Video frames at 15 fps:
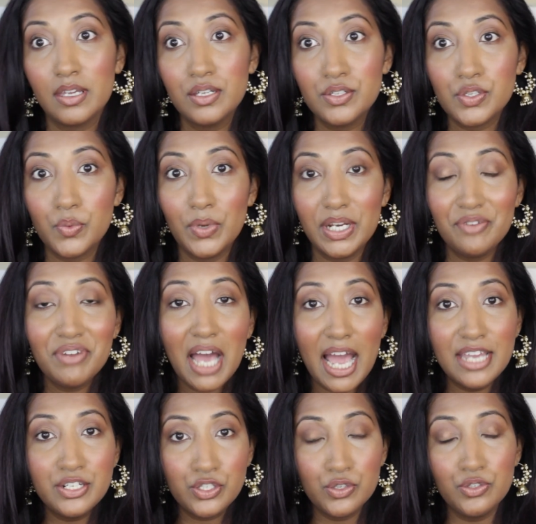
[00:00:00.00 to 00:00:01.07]
So whenever
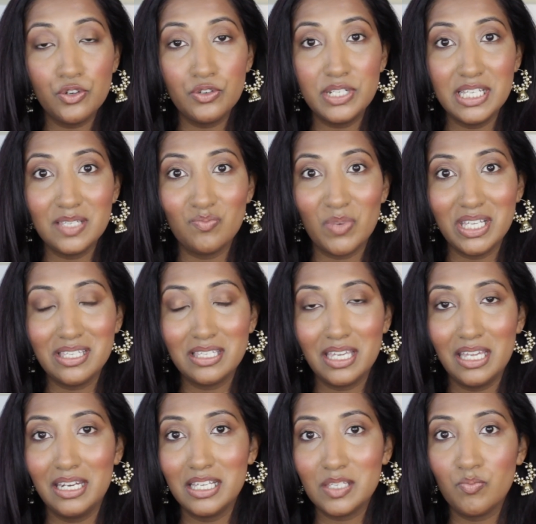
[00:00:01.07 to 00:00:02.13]
I do notice my
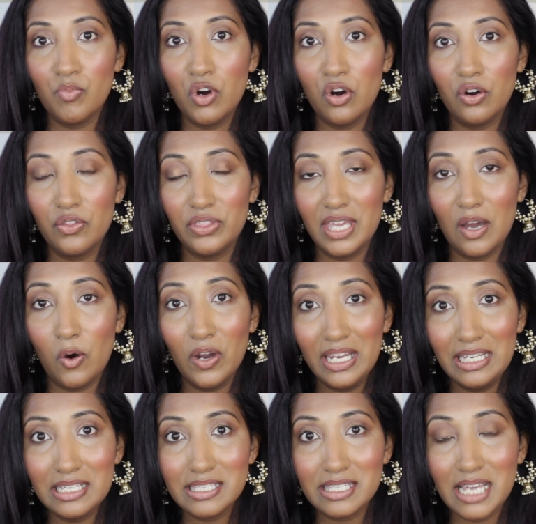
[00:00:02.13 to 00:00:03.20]
skin is more on the
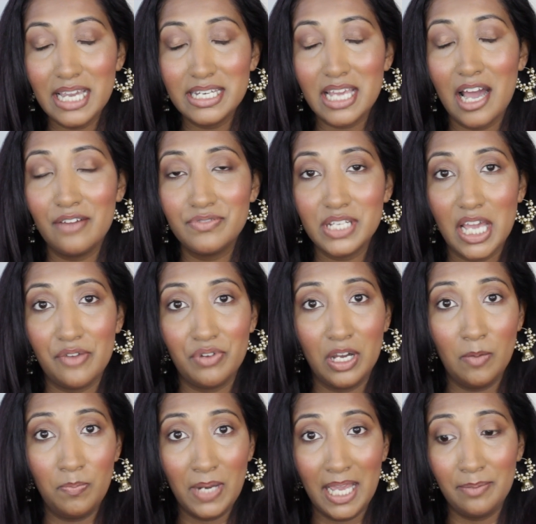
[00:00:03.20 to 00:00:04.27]
oilier side after I've
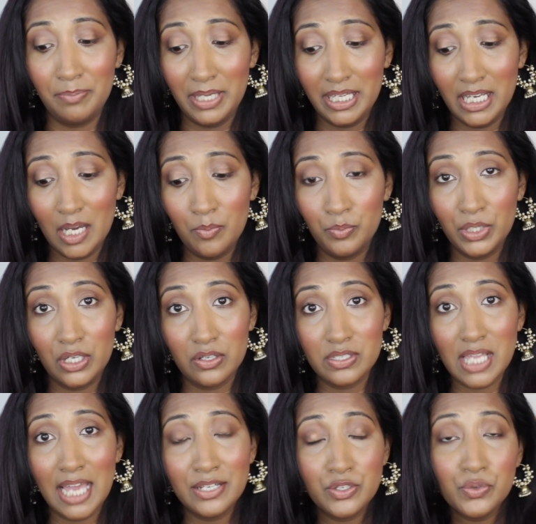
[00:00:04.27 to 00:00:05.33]
applied makeup, because
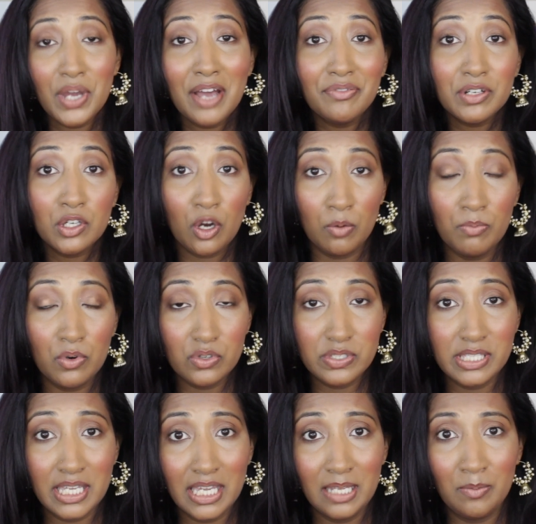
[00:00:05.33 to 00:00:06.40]
I do have a combo
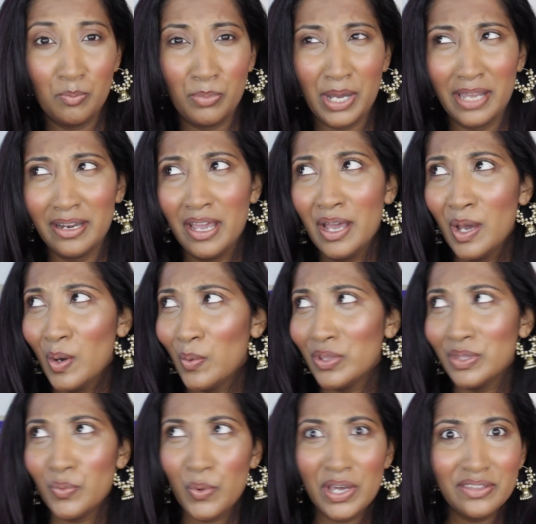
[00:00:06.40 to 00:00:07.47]
skin, but
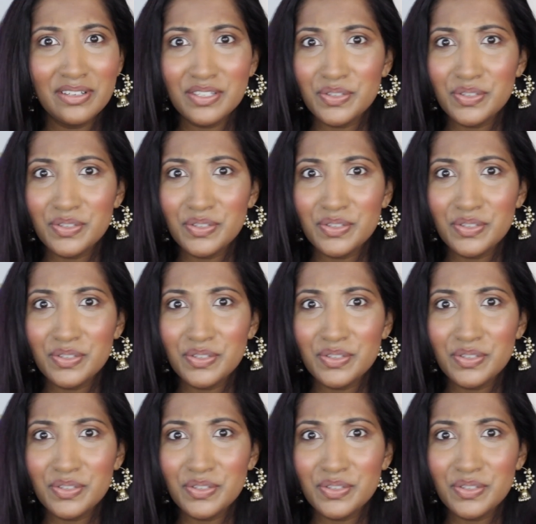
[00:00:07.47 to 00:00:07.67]
when the weather